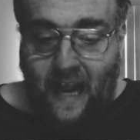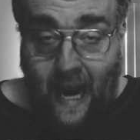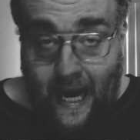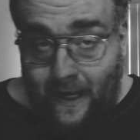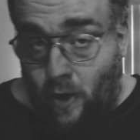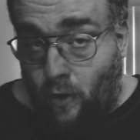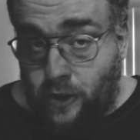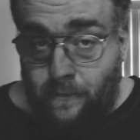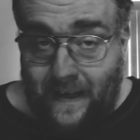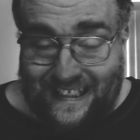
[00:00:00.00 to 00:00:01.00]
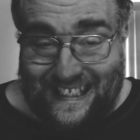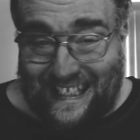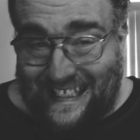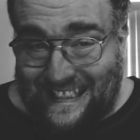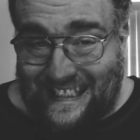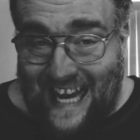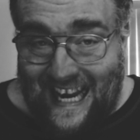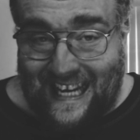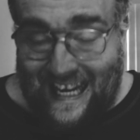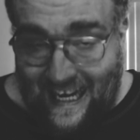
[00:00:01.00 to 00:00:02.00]
Aiden Gomez is
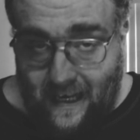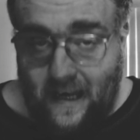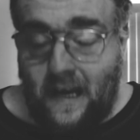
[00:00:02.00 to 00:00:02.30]
that kid.